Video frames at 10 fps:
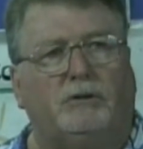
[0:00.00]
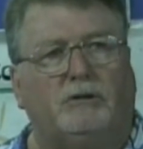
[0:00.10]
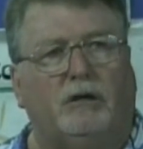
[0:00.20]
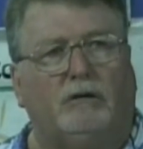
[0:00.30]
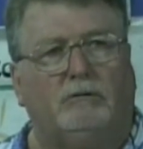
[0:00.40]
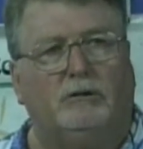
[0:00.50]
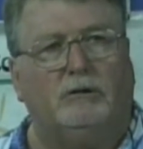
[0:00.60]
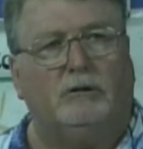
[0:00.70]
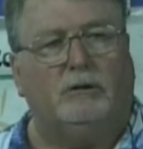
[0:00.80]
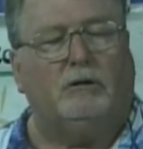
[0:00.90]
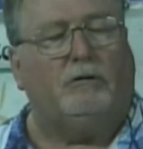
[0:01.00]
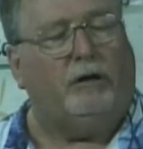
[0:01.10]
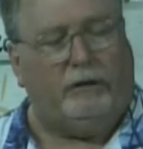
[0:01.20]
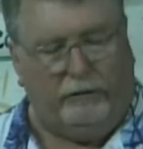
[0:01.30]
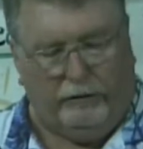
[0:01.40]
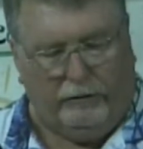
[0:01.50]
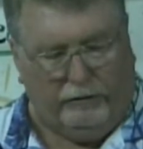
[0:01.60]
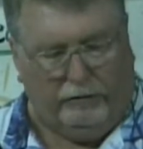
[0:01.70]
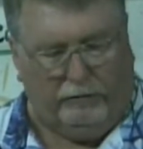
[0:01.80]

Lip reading: But they're